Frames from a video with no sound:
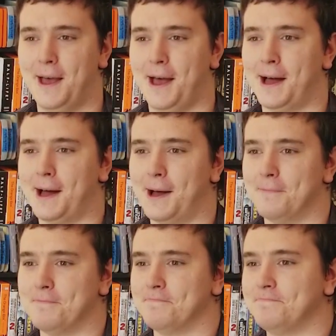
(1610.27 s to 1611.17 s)

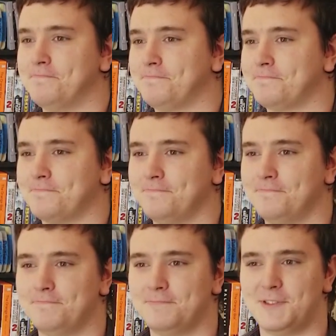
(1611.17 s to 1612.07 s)

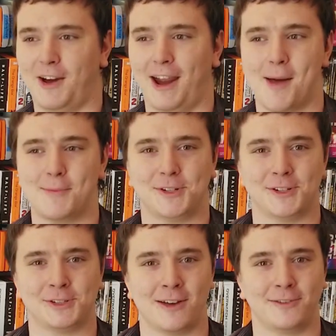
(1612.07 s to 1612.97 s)
It's a very
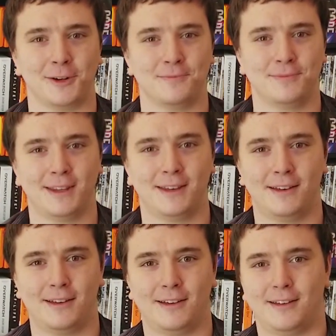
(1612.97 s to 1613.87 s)
amateurish effort.
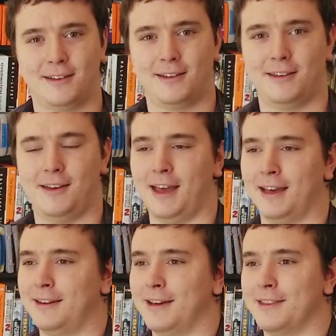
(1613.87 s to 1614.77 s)

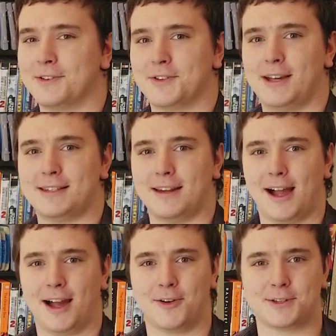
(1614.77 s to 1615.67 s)
And there's a reason I
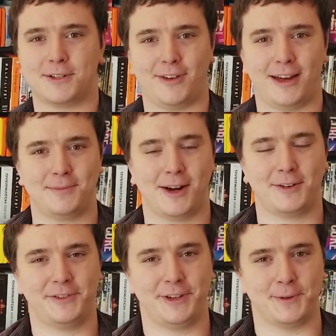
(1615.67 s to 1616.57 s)
got crucified in my
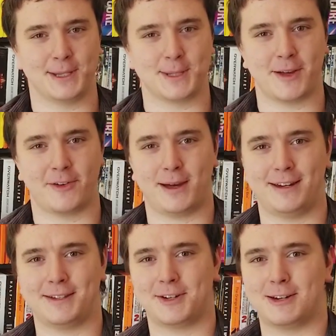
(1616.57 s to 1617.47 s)
review, because everybody
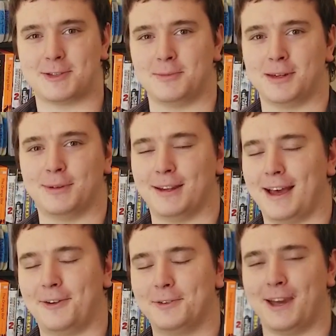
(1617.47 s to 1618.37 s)
disagrees with me, but
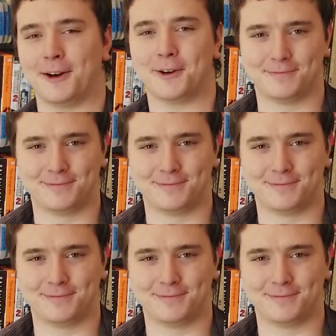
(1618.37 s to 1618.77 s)
I don't care.